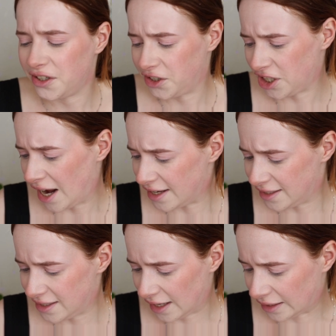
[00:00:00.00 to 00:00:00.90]

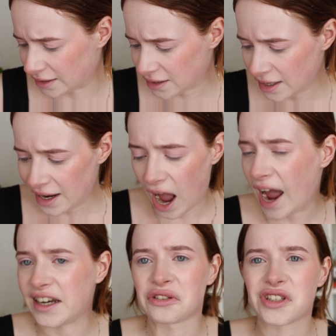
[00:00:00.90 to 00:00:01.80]
shades and
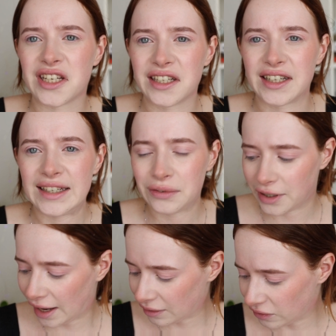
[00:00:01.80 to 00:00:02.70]
I don't see the need for
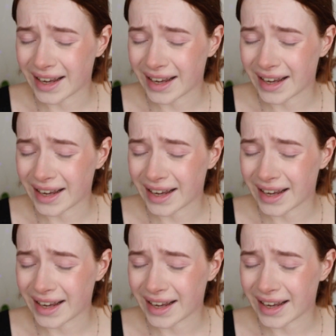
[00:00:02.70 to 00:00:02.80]
that.